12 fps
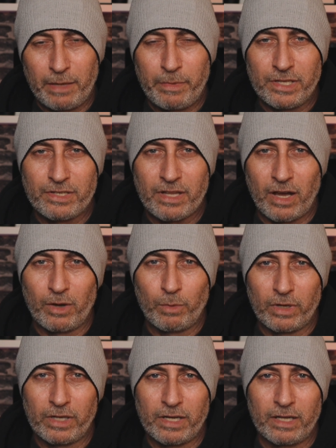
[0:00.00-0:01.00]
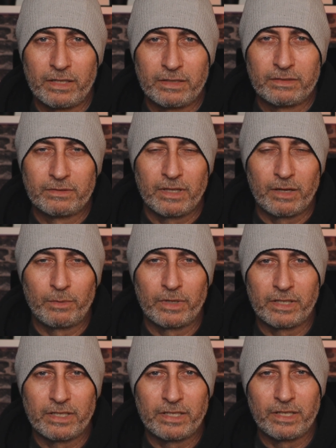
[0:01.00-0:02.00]
image that I
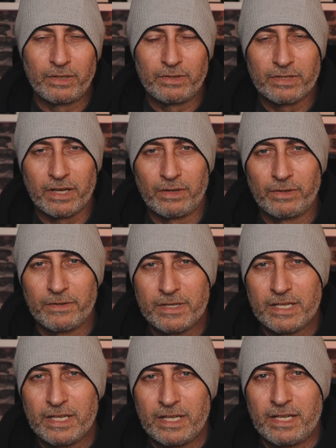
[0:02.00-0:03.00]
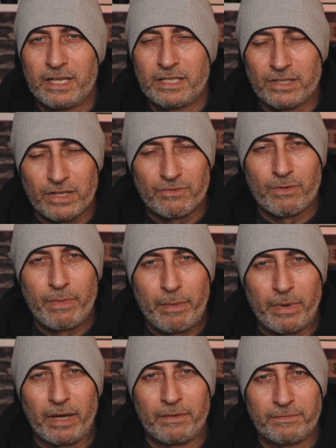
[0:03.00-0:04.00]
wanted to do. So just
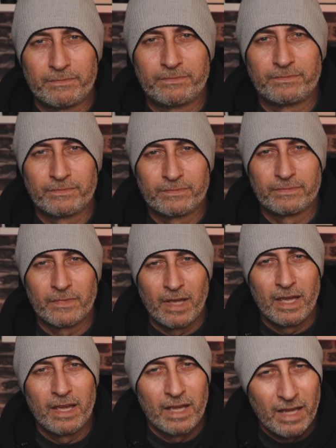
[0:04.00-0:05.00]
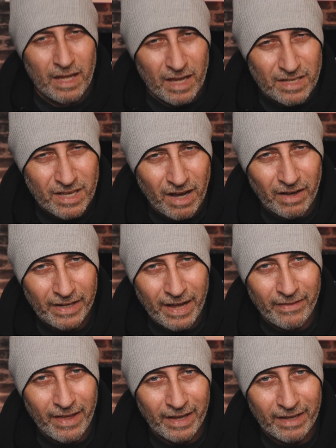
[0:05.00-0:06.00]
remember, it's hard
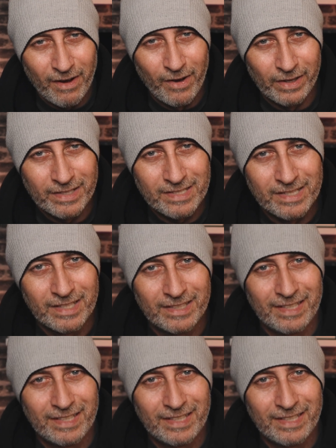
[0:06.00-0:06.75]
out there, guys.